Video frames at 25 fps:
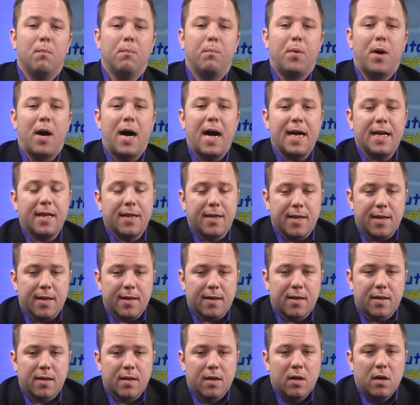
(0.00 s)
buy
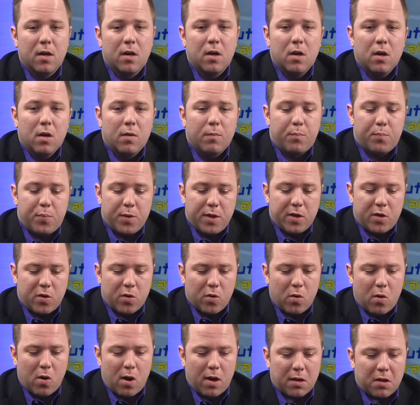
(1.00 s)
this
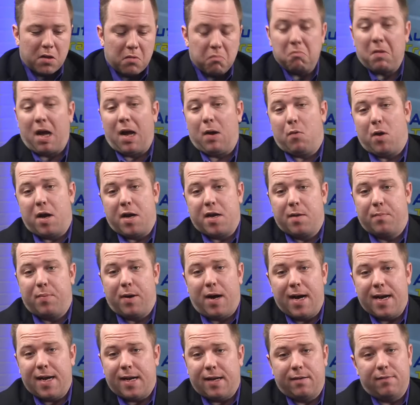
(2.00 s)
because I want you to
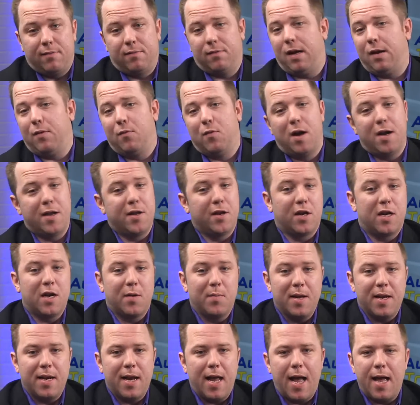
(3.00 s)
buy it. I want you to
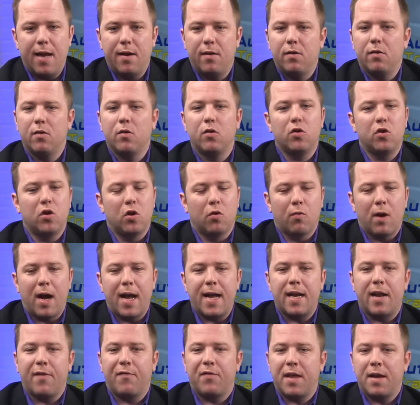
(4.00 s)
come in. And you're
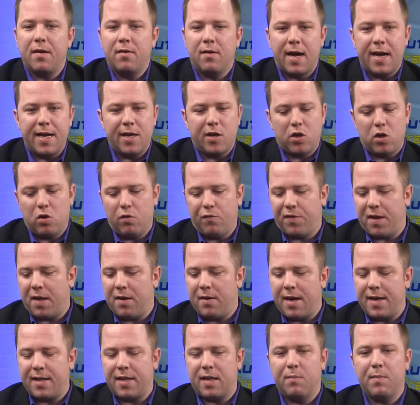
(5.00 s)
right. If they like you, if they
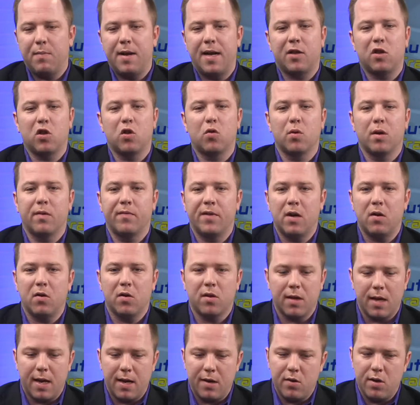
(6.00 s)
like the message, whatever
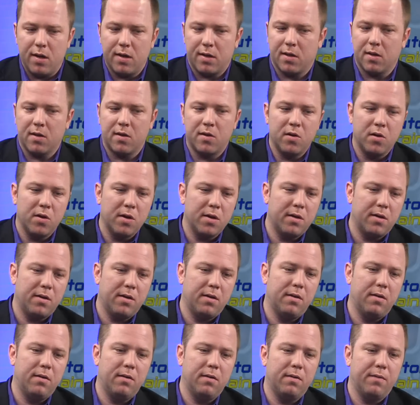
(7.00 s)
else, and it's a good
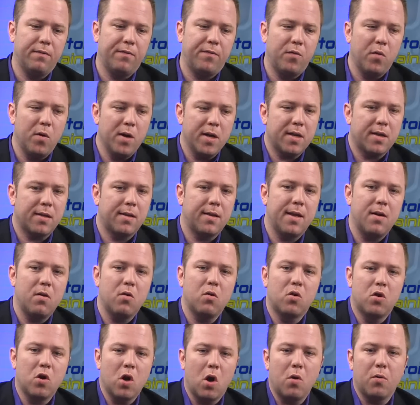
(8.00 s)
voice, they'll
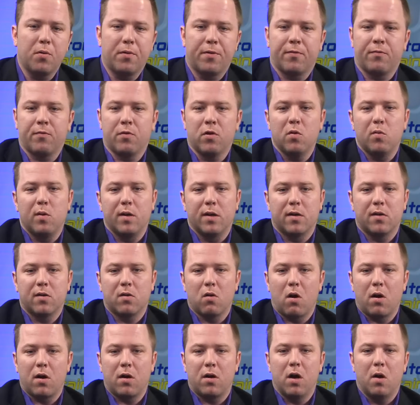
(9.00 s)
go through and
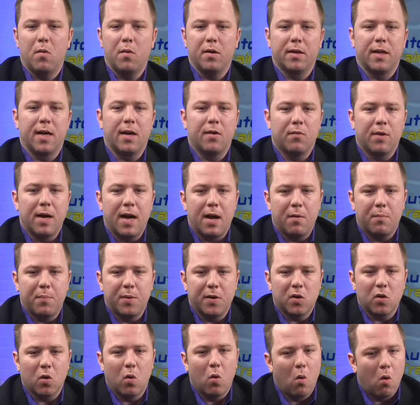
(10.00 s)
start going that route.
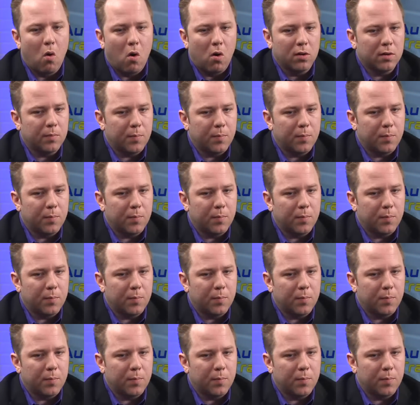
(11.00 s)
But it all